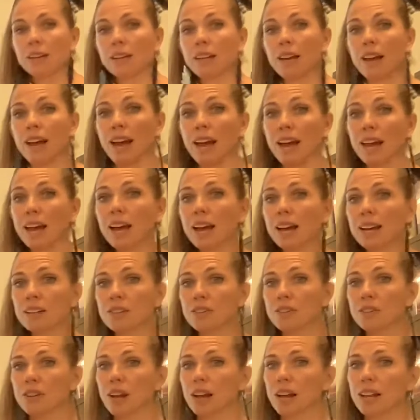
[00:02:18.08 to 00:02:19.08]
Okay. I
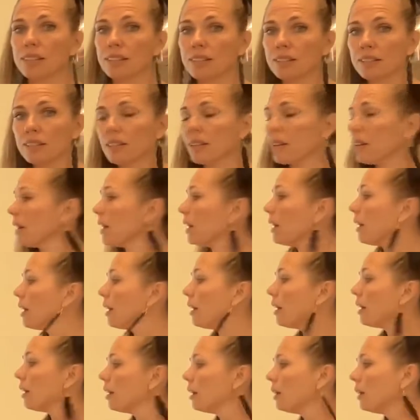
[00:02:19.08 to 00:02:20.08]
just
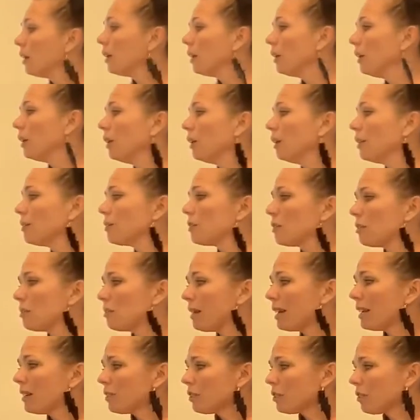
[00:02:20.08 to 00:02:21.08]
drew
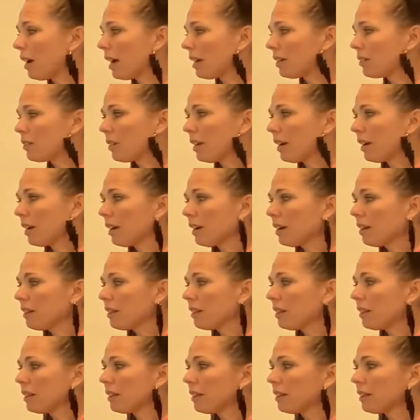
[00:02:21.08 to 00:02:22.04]
my structure.